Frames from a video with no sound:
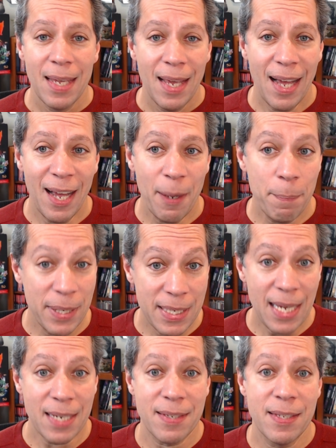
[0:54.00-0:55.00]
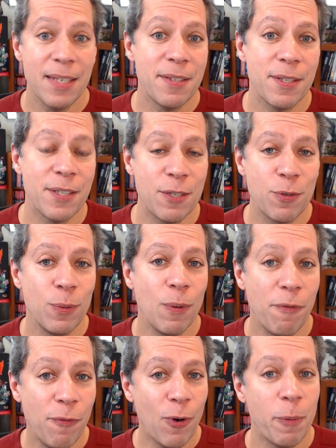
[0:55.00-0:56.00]
But yes, this is a tool
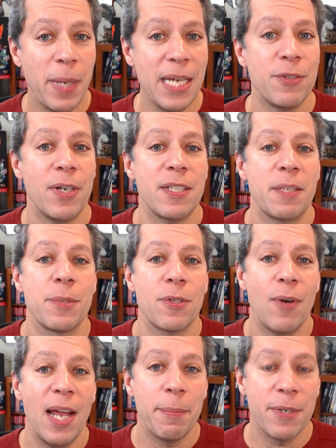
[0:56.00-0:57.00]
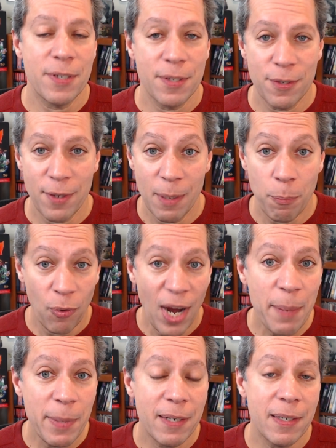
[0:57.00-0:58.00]
for Patreon subscribers. And so the
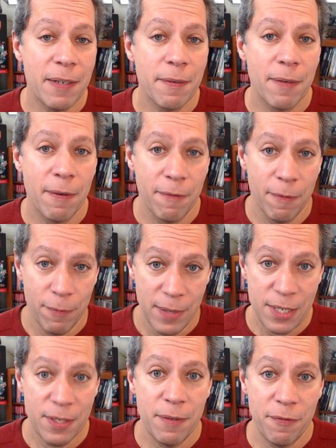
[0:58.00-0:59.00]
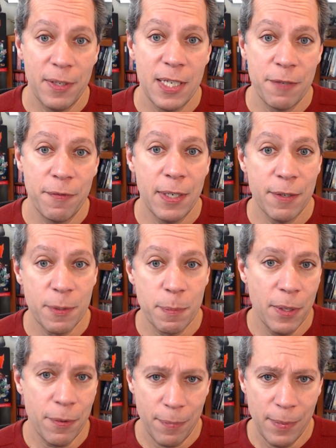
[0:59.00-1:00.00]
primary reason for this video is both,